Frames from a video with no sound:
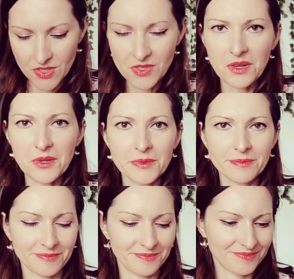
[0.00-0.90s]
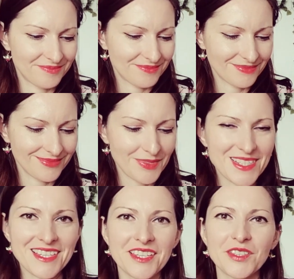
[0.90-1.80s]
So we
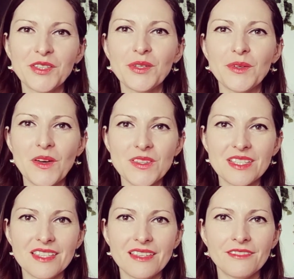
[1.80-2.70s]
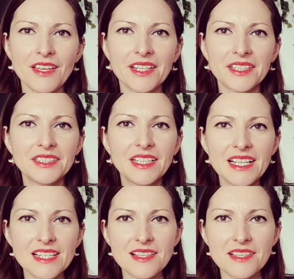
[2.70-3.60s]
see here curiosity of air.
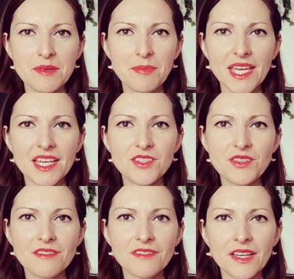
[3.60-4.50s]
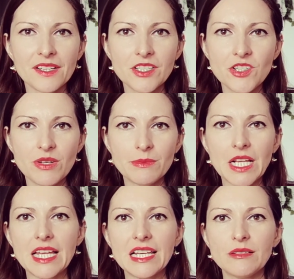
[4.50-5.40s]
This is the page of air,
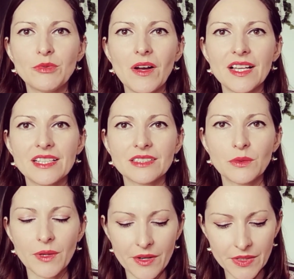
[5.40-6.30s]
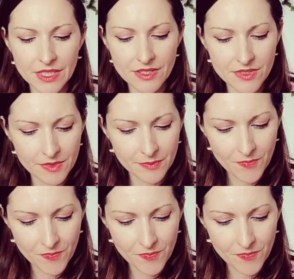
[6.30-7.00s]
Gemini, Libra, and Aquarius.